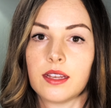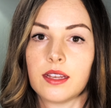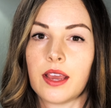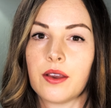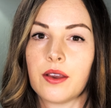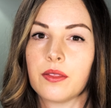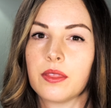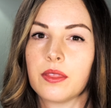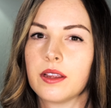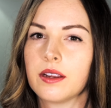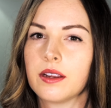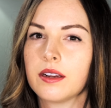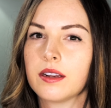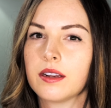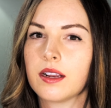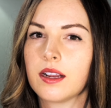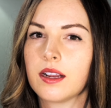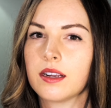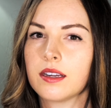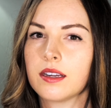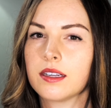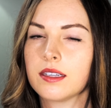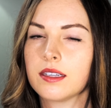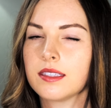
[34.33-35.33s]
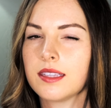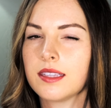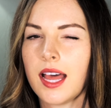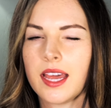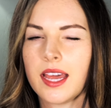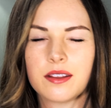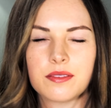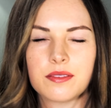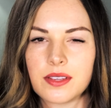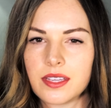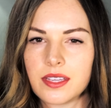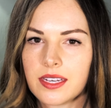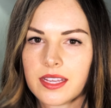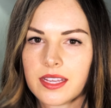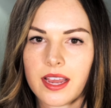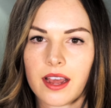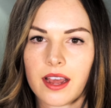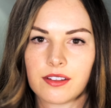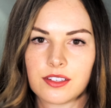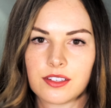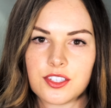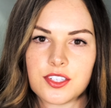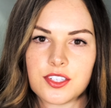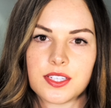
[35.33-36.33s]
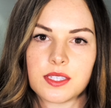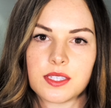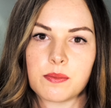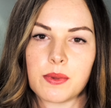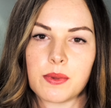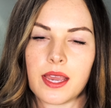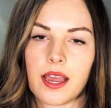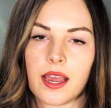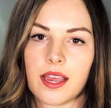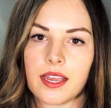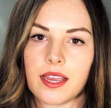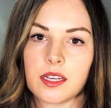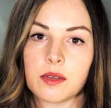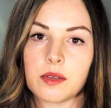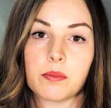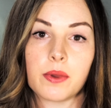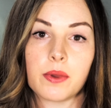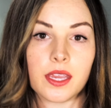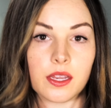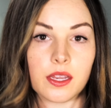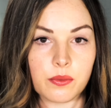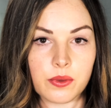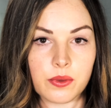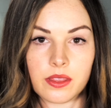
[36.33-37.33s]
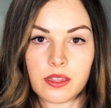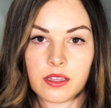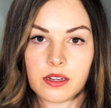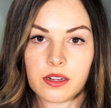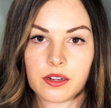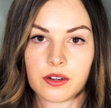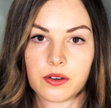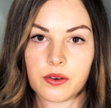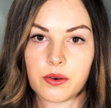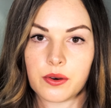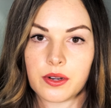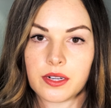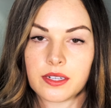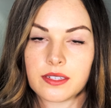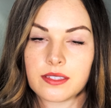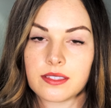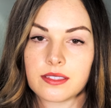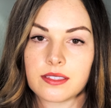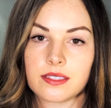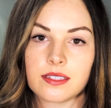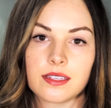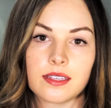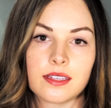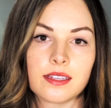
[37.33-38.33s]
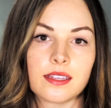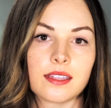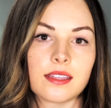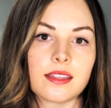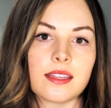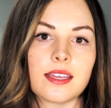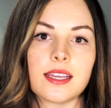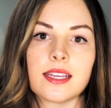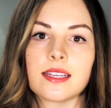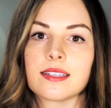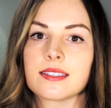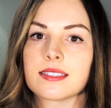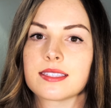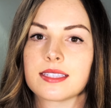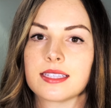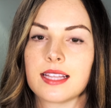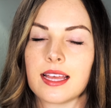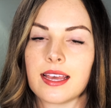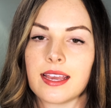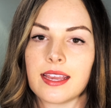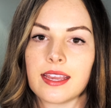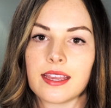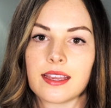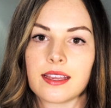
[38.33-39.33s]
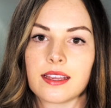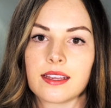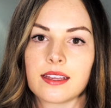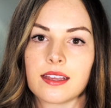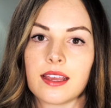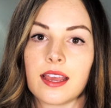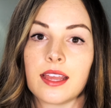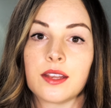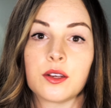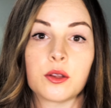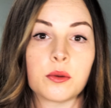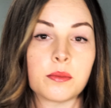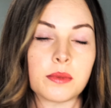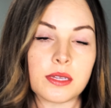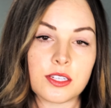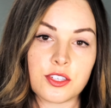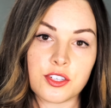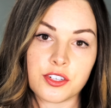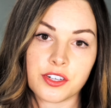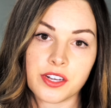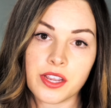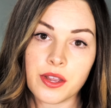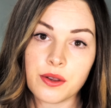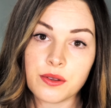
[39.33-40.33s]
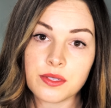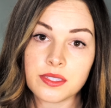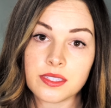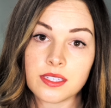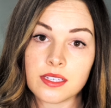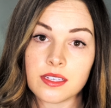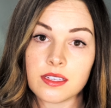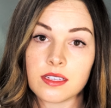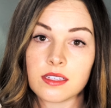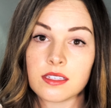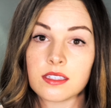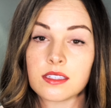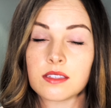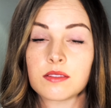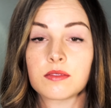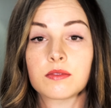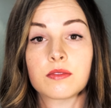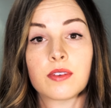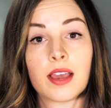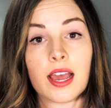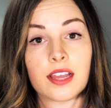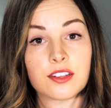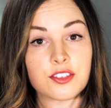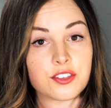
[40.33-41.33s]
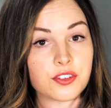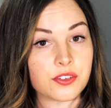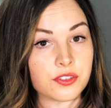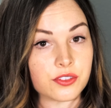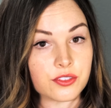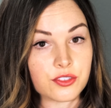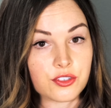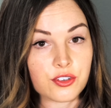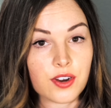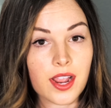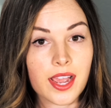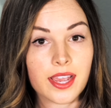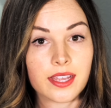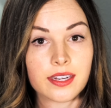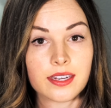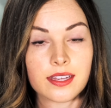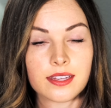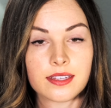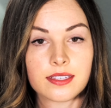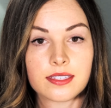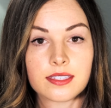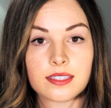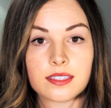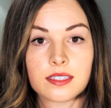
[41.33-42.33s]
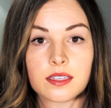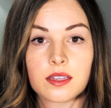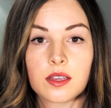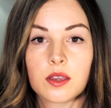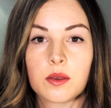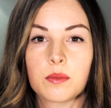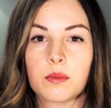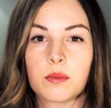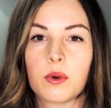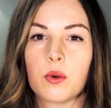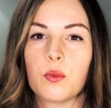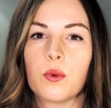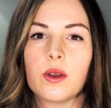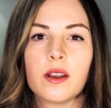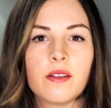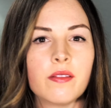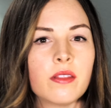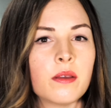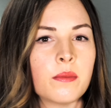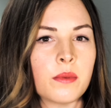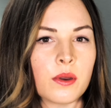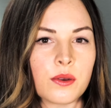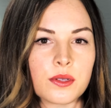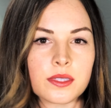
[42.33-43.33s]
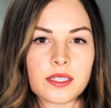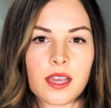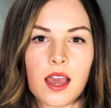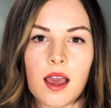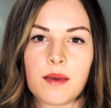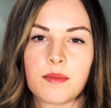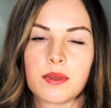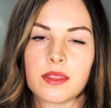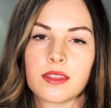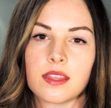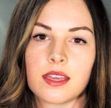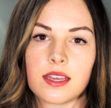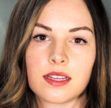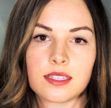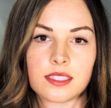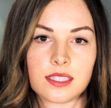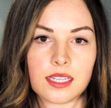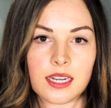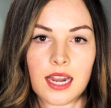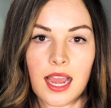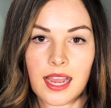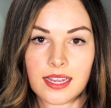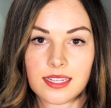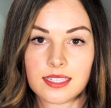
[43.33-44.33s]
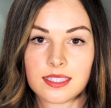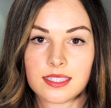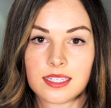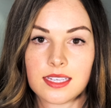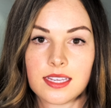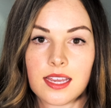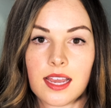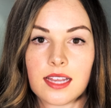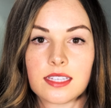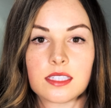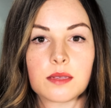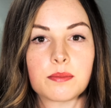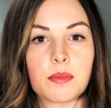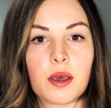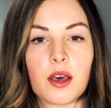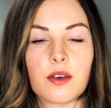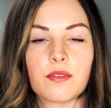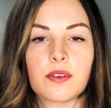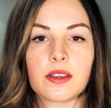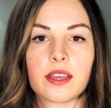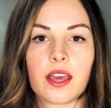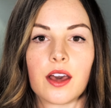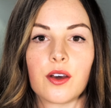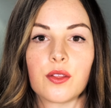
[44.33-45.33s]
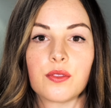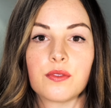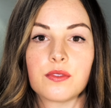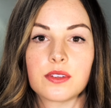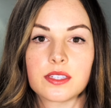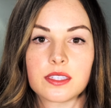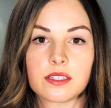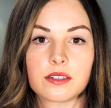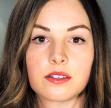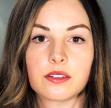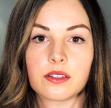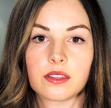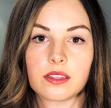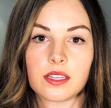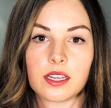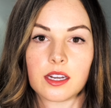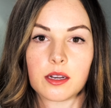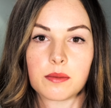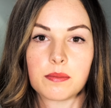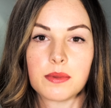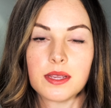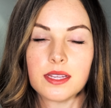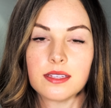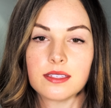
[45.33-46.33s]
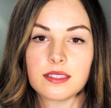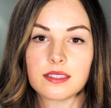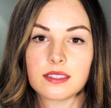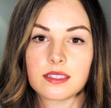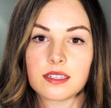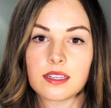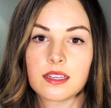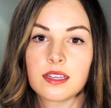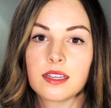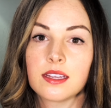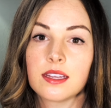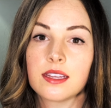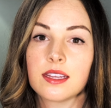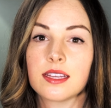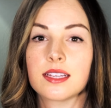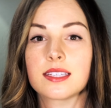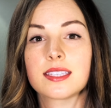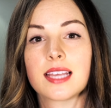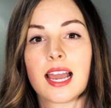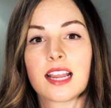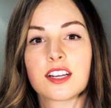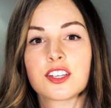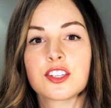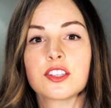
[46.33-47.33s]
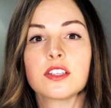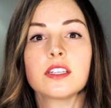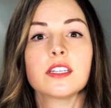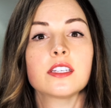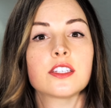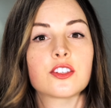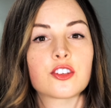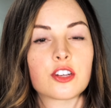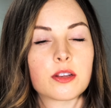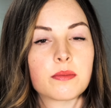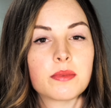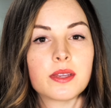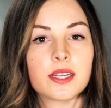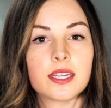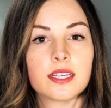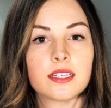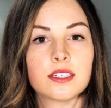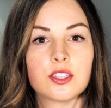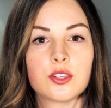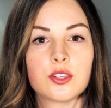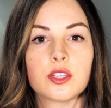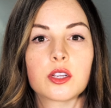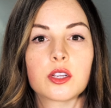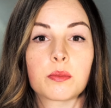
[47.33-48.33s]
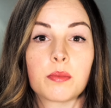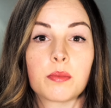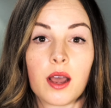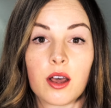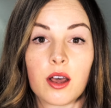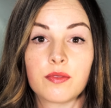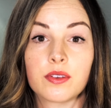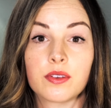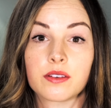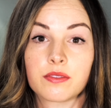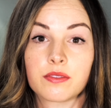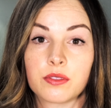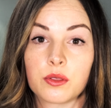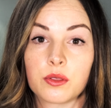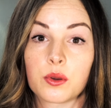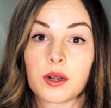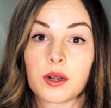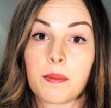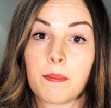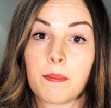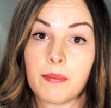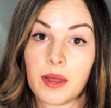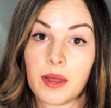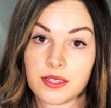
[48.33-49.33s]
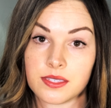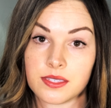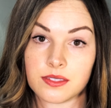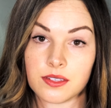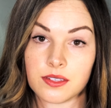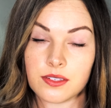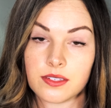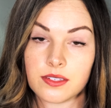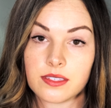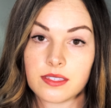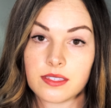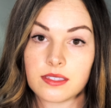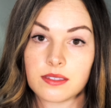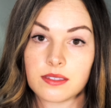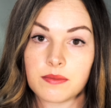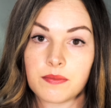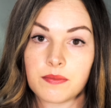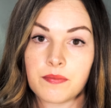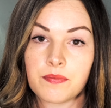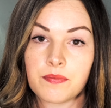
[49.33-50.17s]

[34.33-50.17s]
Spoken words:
Now, there are a lot of etiologies behind pain with intercourse. Things like endometriosis, vaginal dryness, but one of the most common things that I see as a pelvic health physical therapist is actually attributed to your pelvic floor muscles.